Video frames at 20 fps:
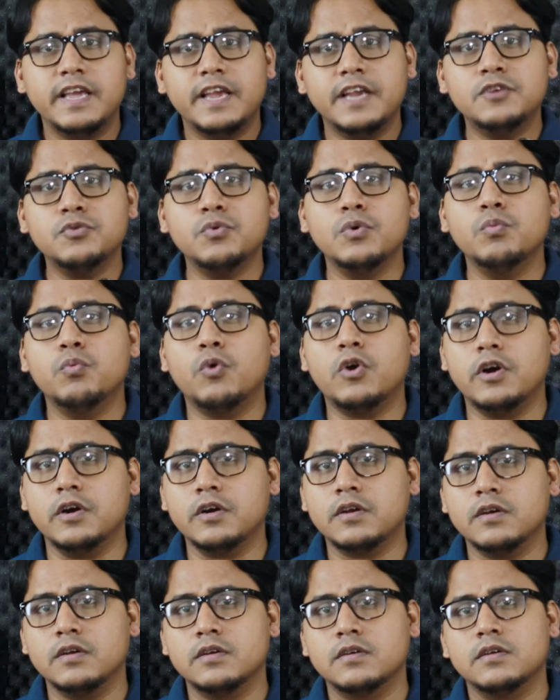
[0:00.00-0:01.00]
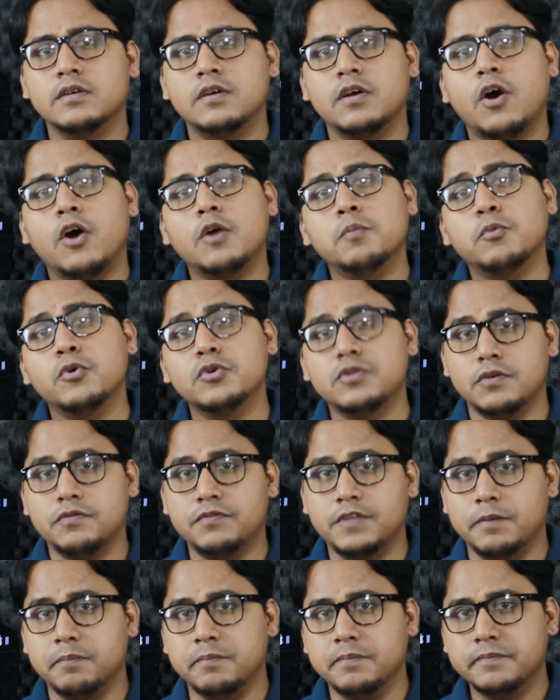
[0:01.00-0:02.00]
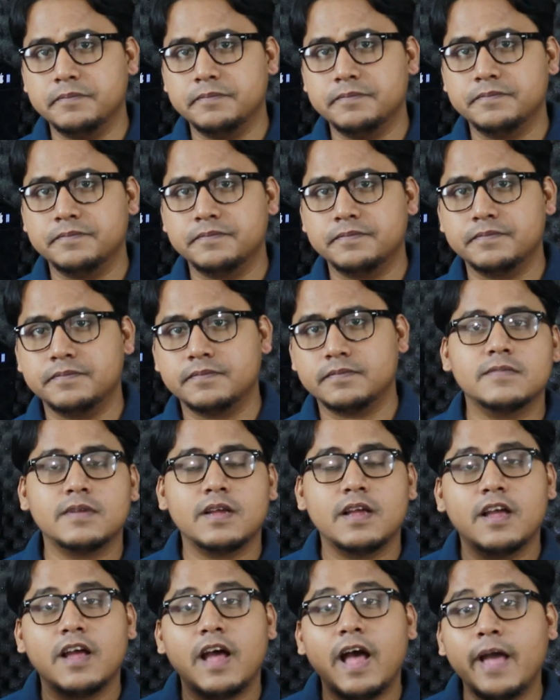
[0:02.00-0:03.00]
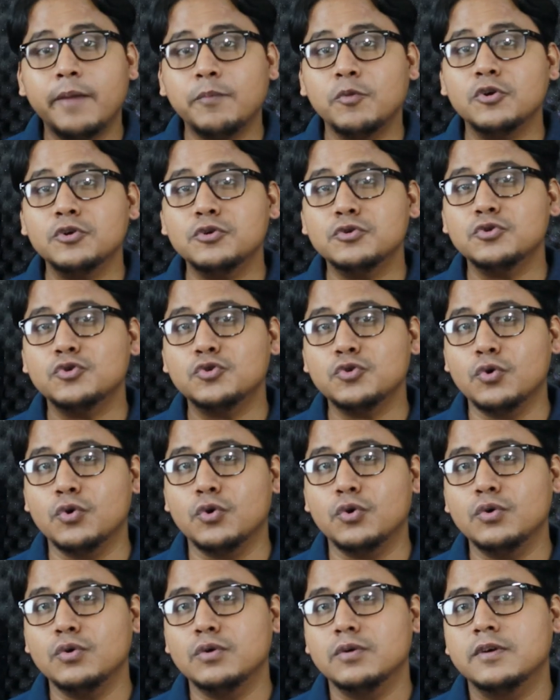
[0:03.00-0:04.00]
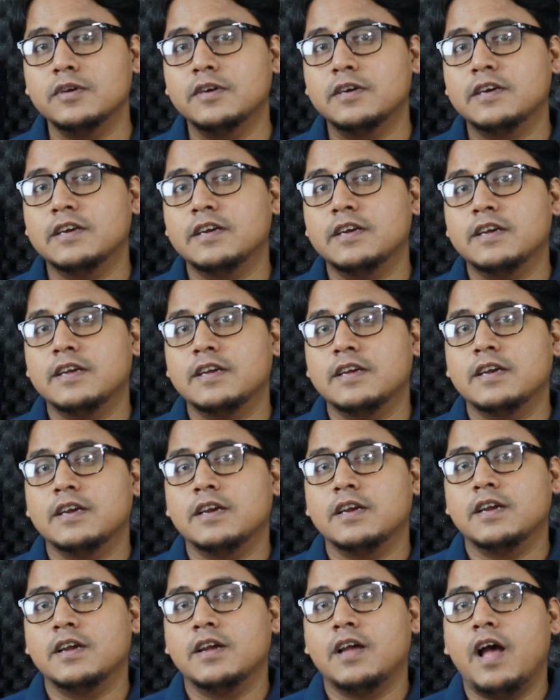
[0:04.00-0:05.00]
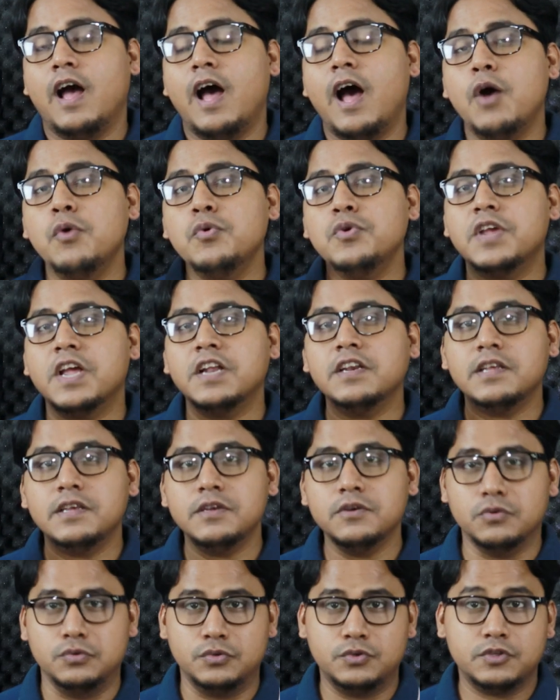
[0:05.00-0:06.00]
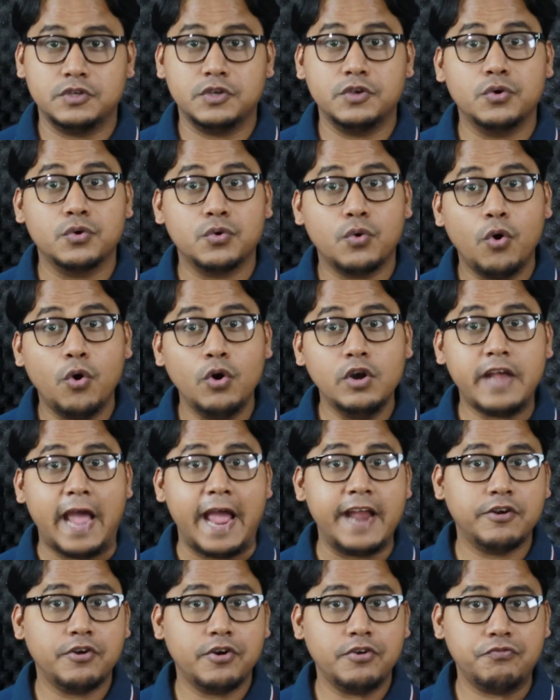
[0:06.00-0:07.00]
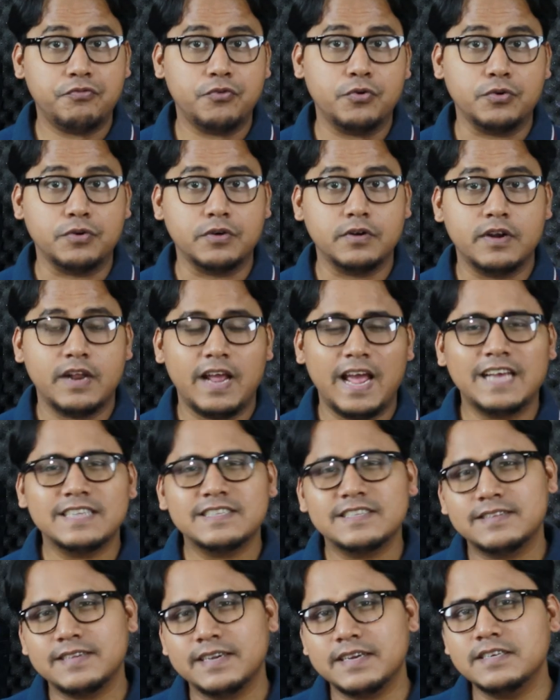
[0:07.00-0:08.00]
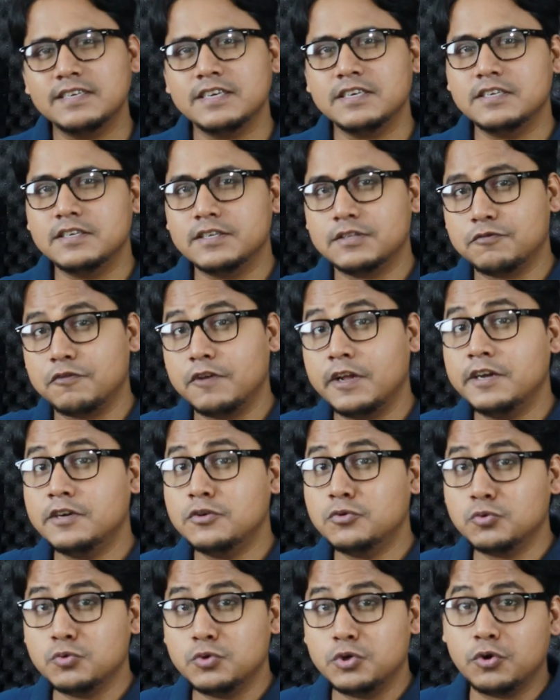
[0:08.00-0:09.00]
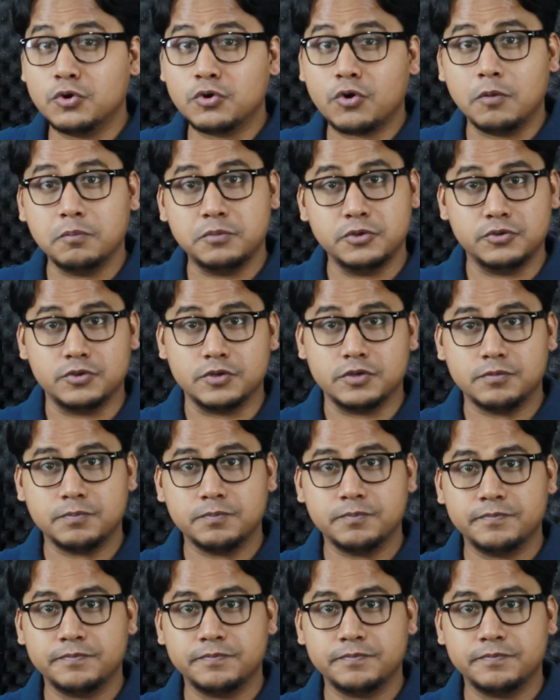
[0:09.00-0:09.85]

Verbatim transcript: It will work on both of them. I'm going to show how you can use your old Android phone as a secondary display to your computer.